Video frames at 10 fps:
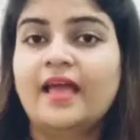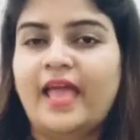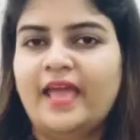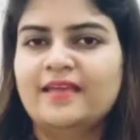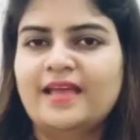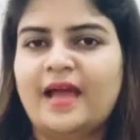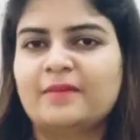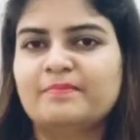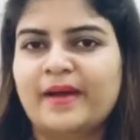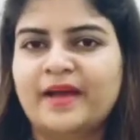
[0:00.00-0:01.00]
Hey,
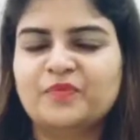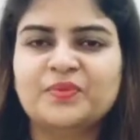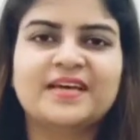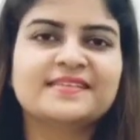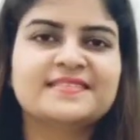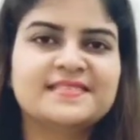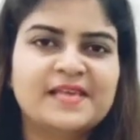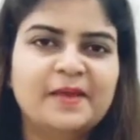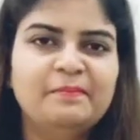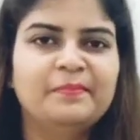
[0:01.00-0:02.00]
I'm back with our
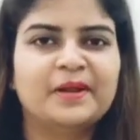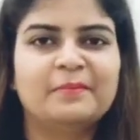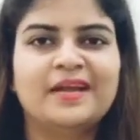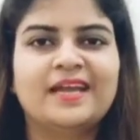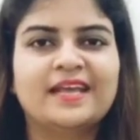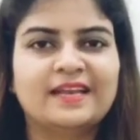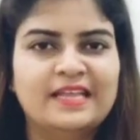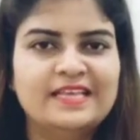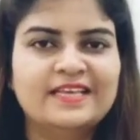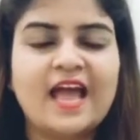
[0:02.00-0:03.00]
same pyramid
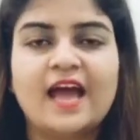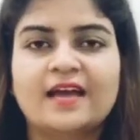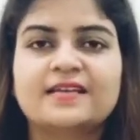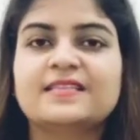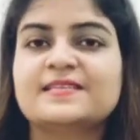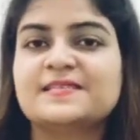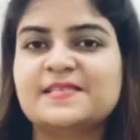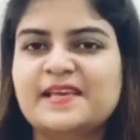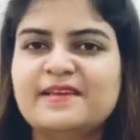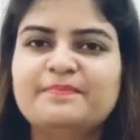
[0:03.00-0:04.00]
technique and the
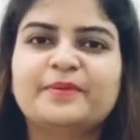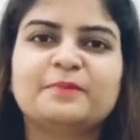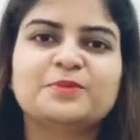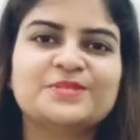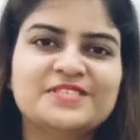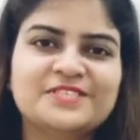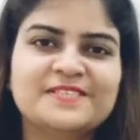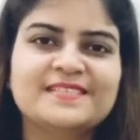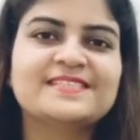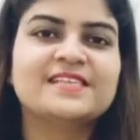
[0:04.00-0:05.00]
same
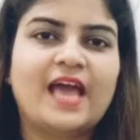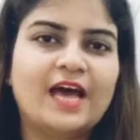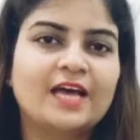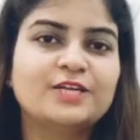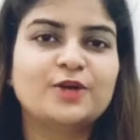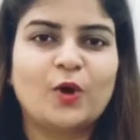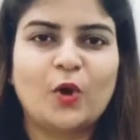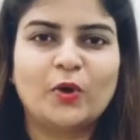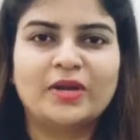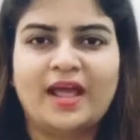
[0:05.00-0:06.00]
prepositions at,
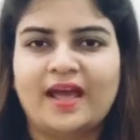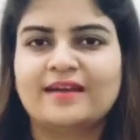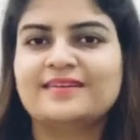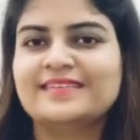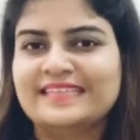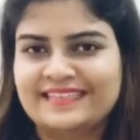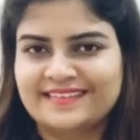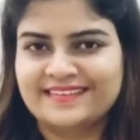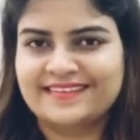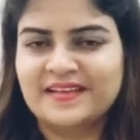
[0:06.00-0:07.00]
on and
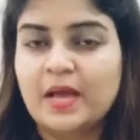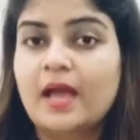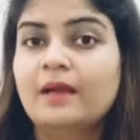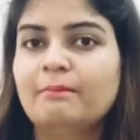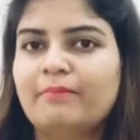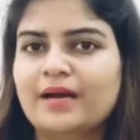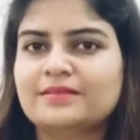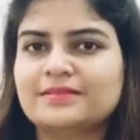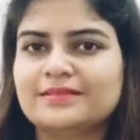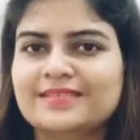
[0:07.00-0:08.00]
in.
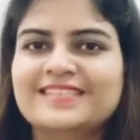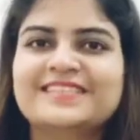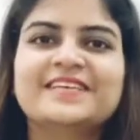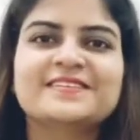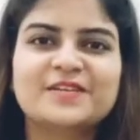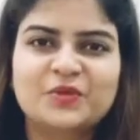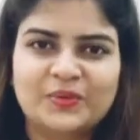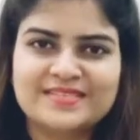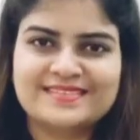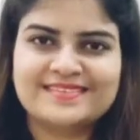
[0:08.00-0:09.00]
But there is a
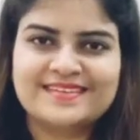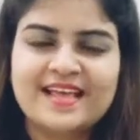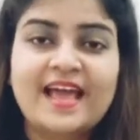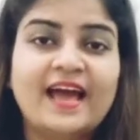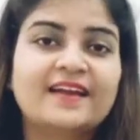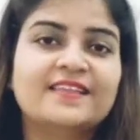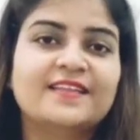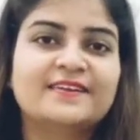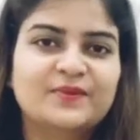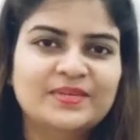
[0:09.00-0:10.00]
twist, and the
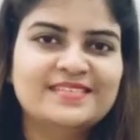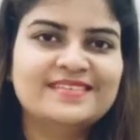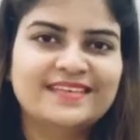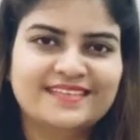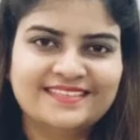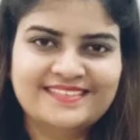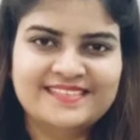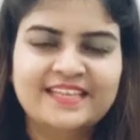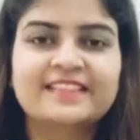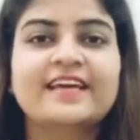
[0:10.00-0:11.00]
twist is
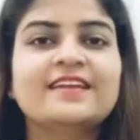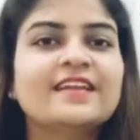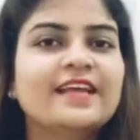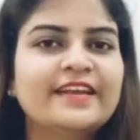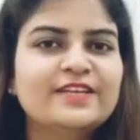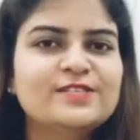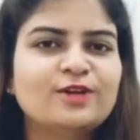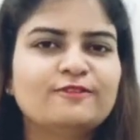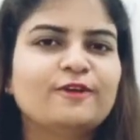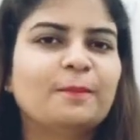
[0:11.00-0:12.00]
that it is
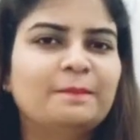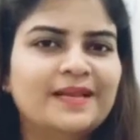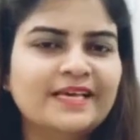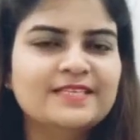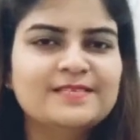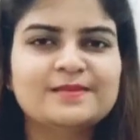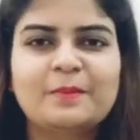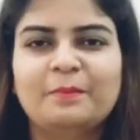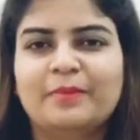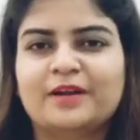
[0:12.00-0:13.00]
not for place
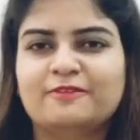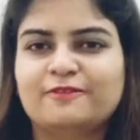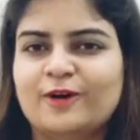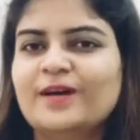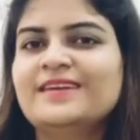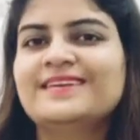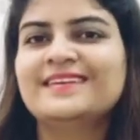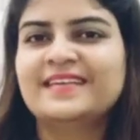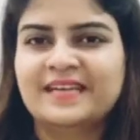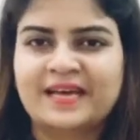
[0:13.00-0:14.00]
but for
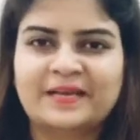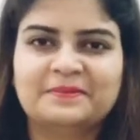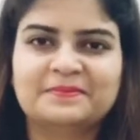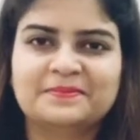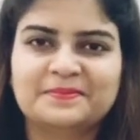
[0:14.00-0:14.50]
time.